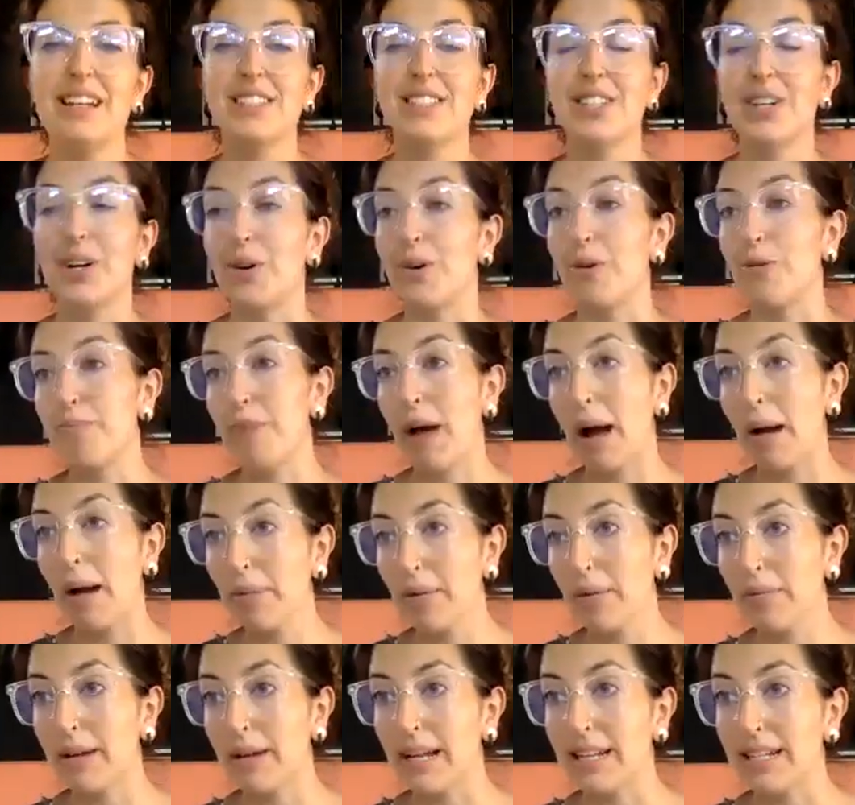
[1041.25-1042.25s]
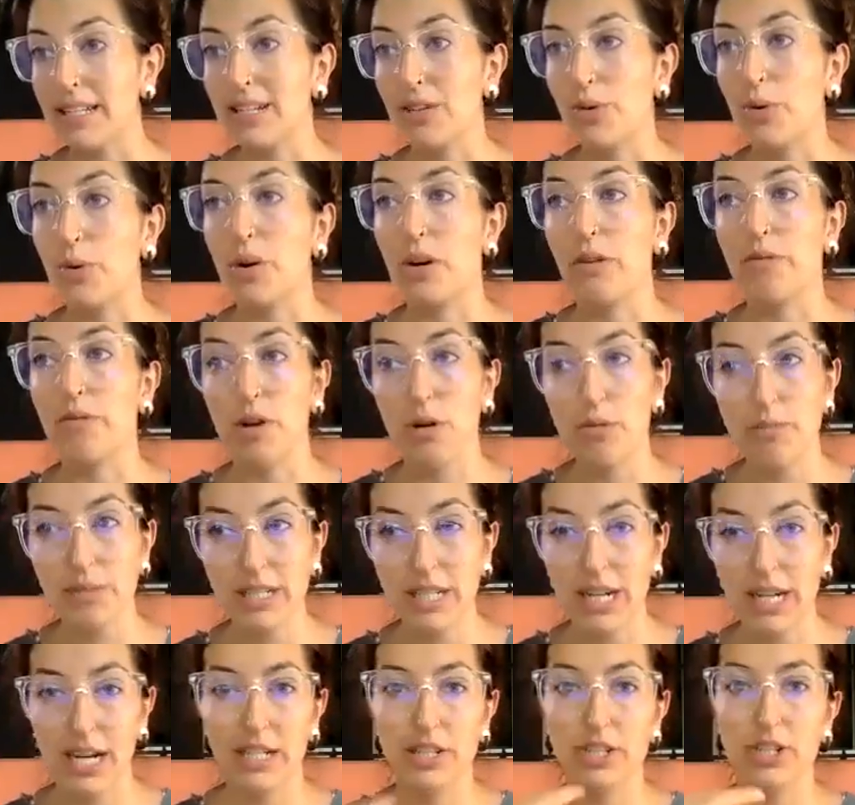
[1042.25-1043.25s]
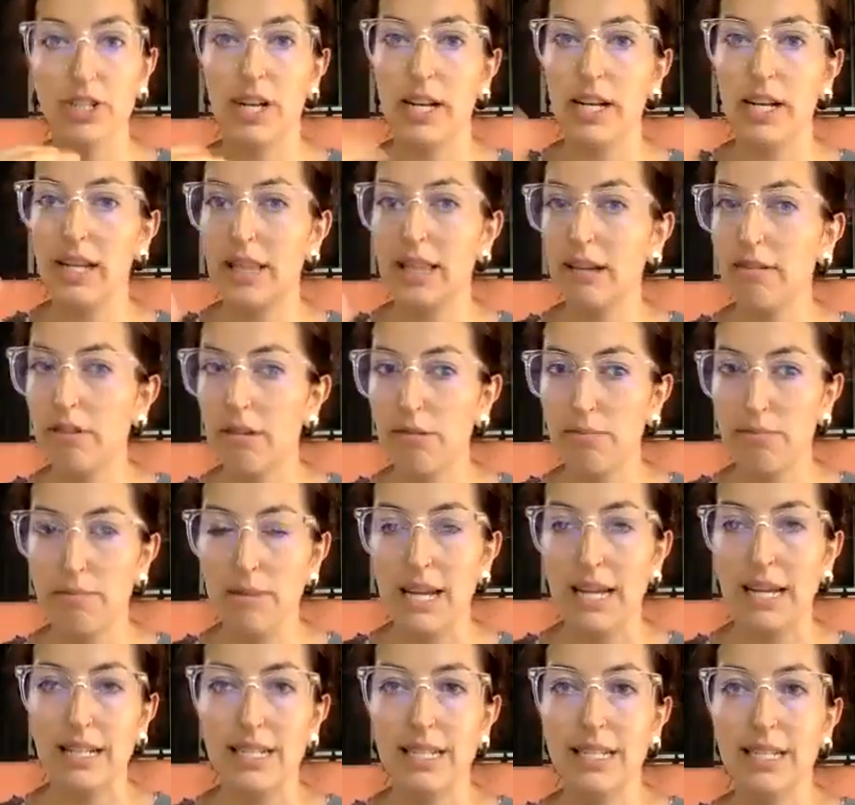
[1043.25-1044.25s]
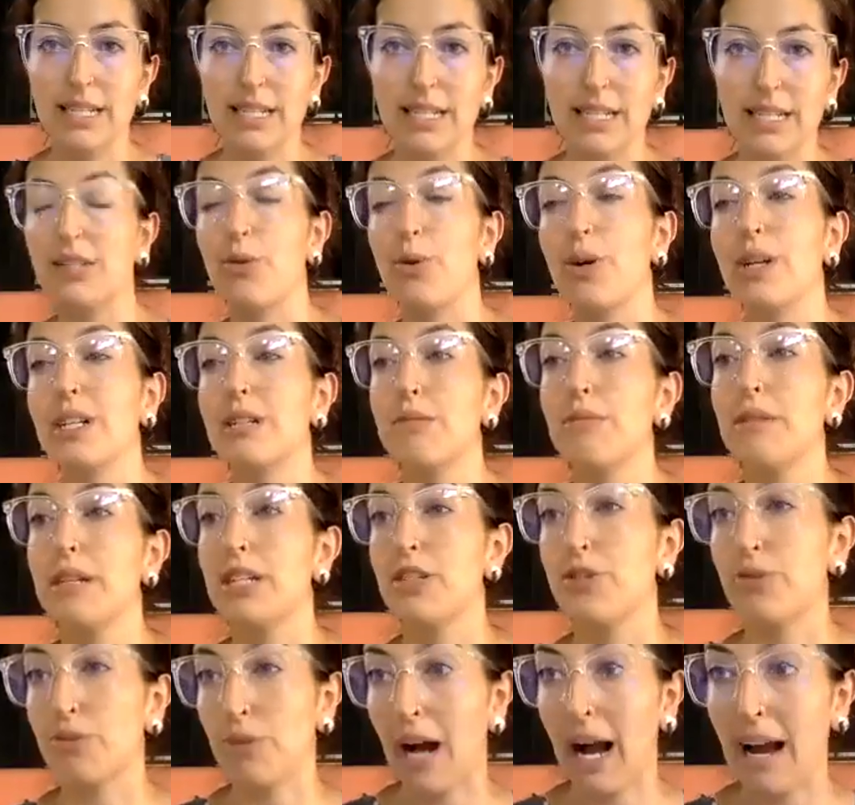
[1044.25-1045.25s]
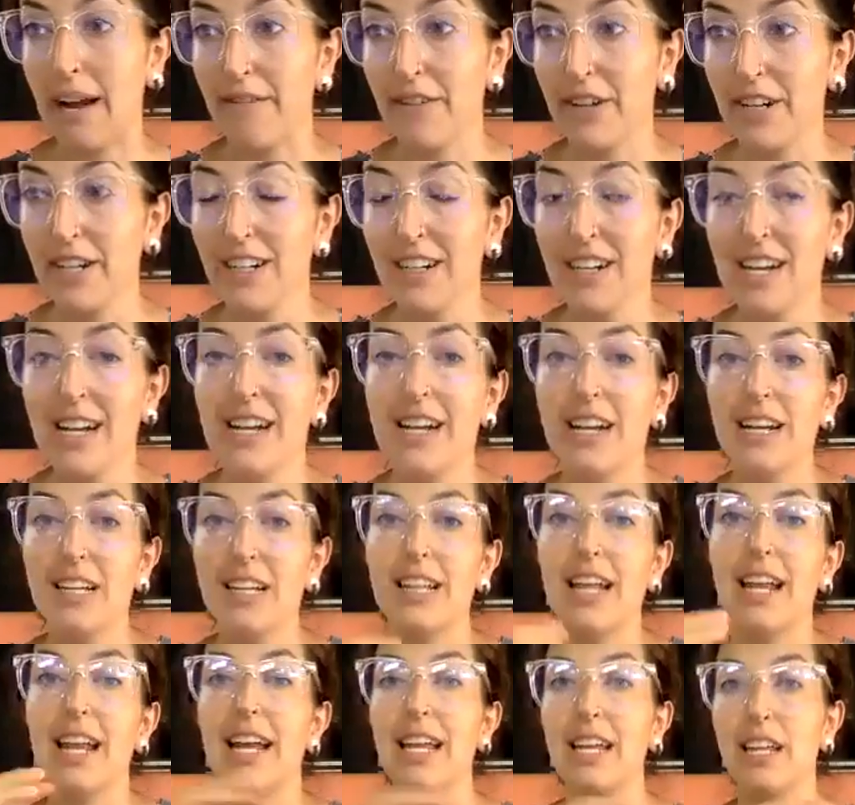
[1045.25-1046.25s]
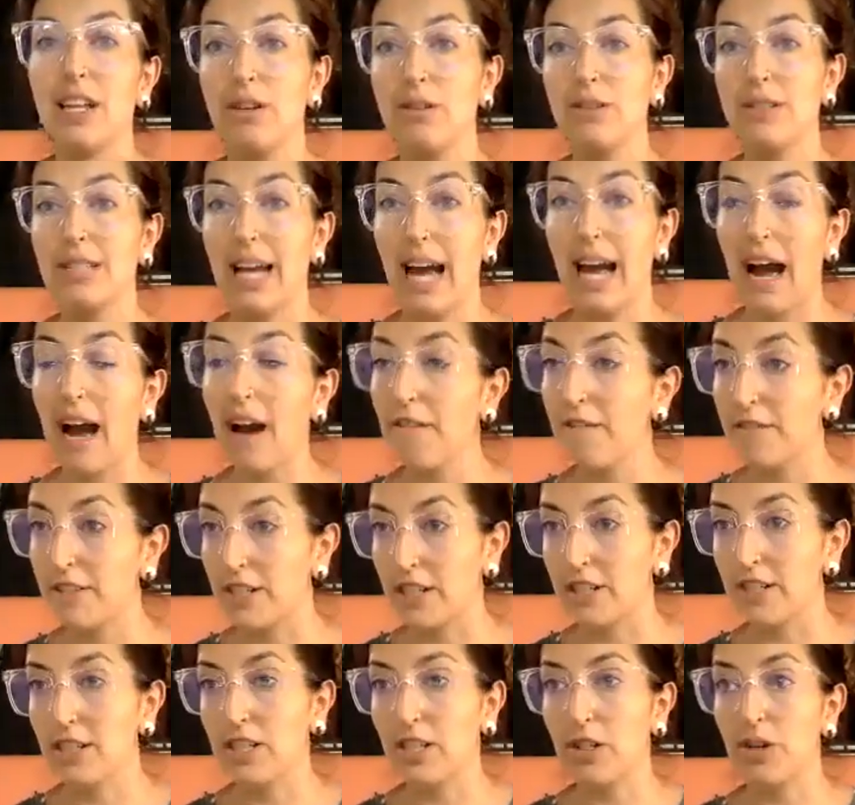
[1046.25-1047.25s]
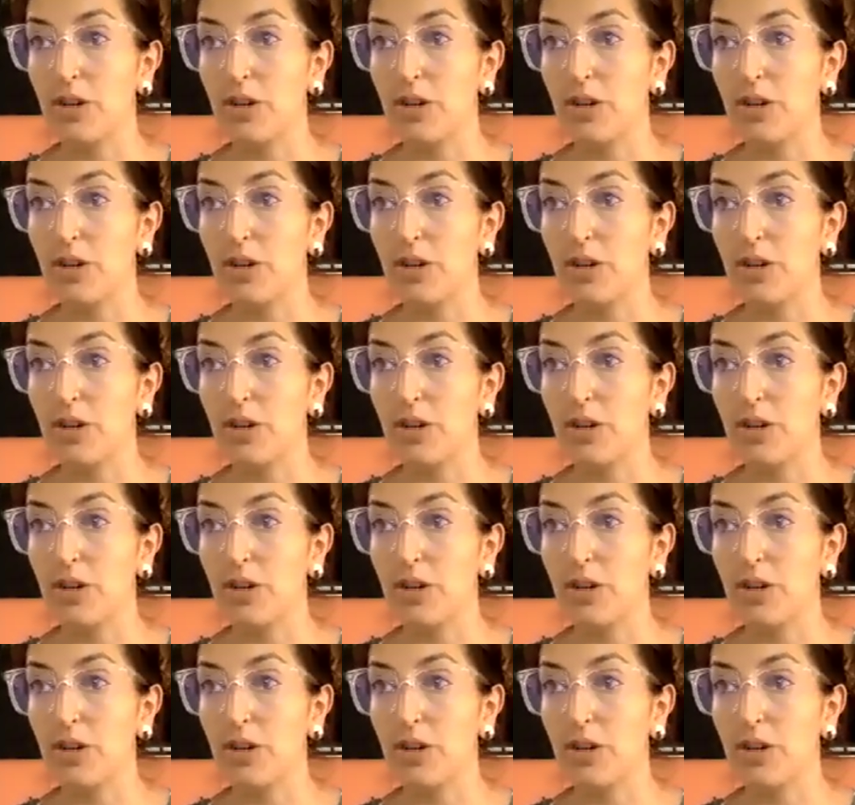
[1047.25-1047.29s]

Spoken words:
So peppermint or aroma touch or anything with mint is going to be a driver that I use after.